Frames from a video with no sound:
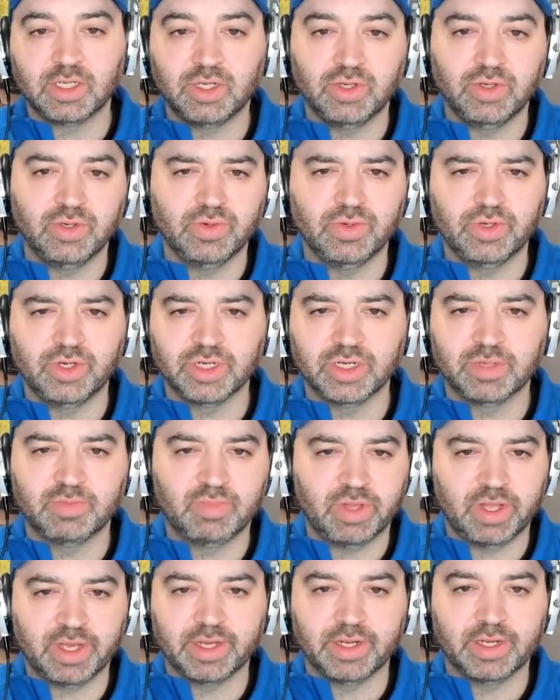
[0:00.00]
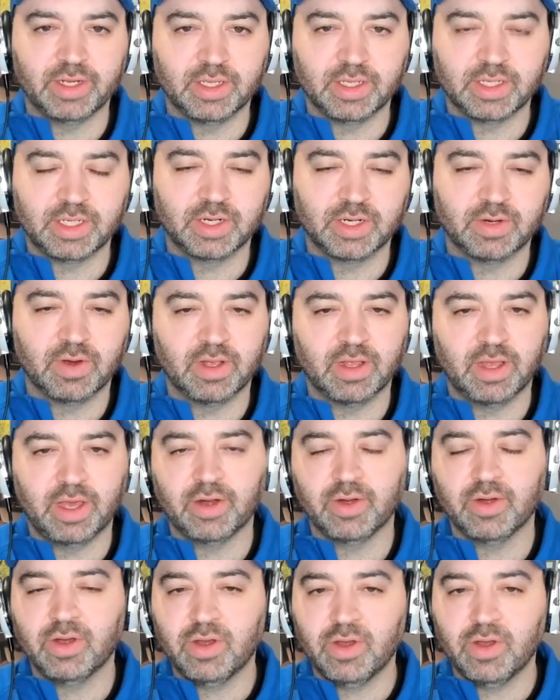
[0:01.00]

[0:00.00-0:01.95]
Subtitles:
do you just plug it into the cigarette lighter?